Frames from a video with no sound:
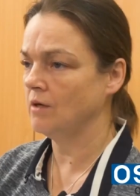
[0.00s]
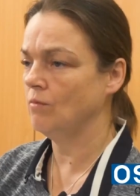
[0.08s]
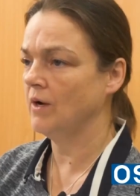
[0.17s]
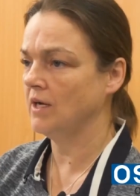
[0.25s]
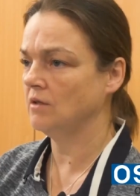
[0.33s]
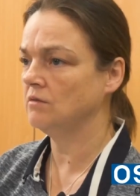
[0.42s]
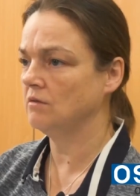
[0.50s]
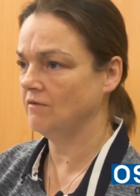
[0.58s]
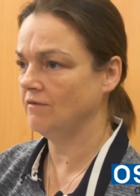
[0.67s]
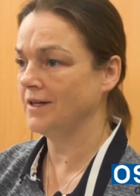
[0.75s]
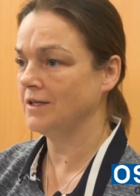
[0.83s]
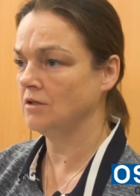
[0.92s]
will
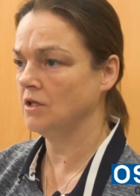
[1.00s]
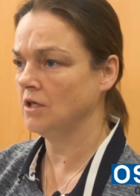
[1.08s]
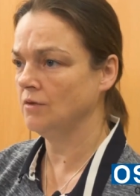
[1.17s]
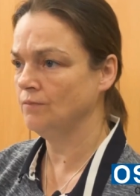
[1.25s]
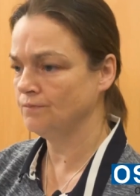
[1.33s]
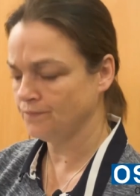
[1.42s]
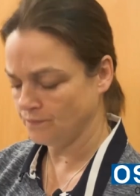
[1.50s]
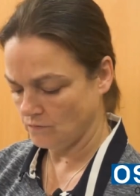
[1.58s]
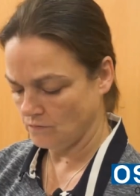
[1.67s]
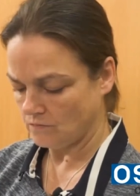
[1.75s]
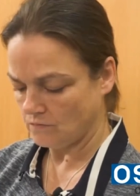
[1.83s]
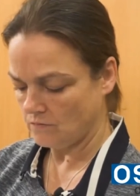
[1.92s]
fail you.
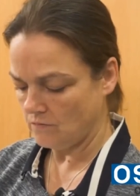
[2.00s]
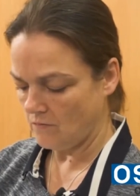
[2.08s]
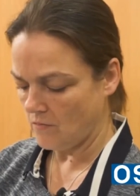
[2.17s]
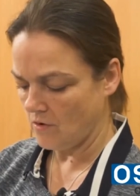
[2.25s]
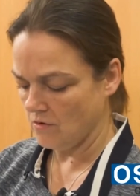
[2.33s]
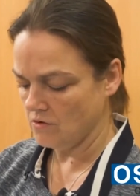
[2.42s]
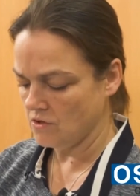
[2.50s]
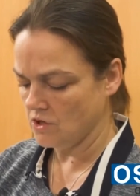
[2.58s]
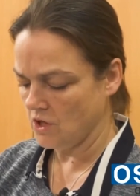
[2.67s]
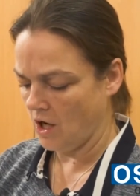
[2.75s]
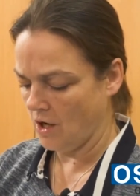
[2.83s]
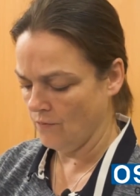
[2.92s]

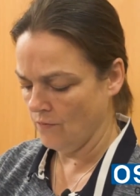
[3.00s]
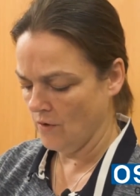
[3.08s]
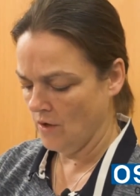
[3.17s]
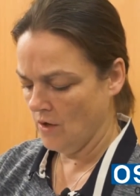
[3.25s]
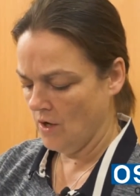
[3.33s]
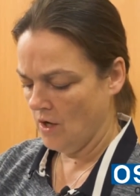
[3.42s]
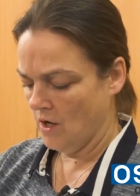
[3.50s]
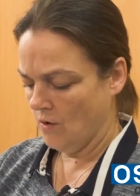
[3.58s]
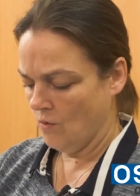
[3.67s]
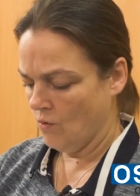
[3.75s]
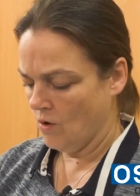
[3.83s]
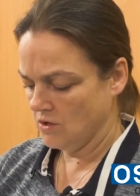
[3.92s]
So
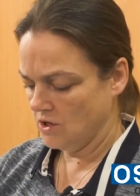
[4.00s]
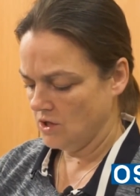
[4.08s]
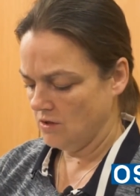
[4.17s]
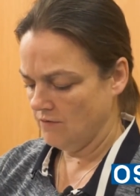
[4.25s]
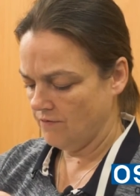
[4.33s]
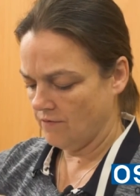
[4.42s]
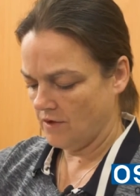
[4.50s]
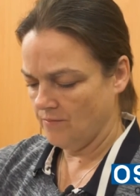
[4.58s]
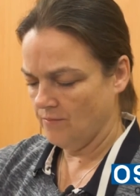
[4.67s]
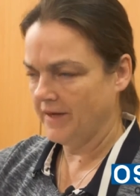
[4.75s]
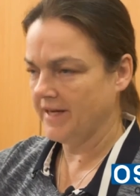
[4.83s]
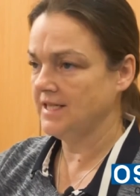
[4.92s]
once you've
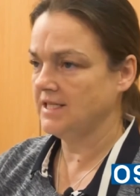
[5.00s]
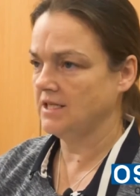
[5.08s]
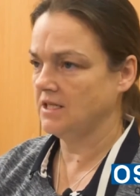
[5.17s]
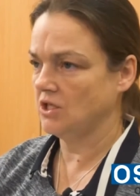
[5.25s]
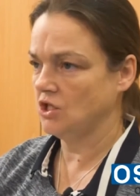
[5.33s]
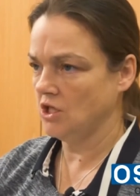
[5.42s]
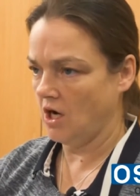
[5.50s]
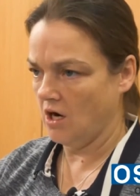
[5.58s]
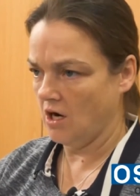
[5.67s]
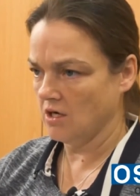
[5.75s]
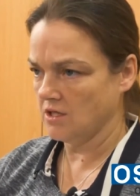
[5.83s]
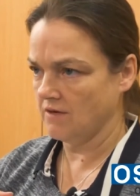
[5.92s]
completed the
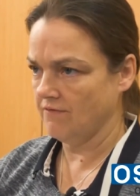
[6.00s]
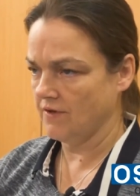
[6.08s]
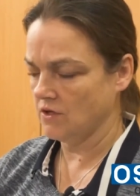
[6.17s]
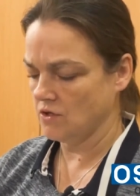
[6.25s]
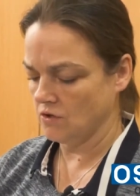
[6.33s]
chart and filled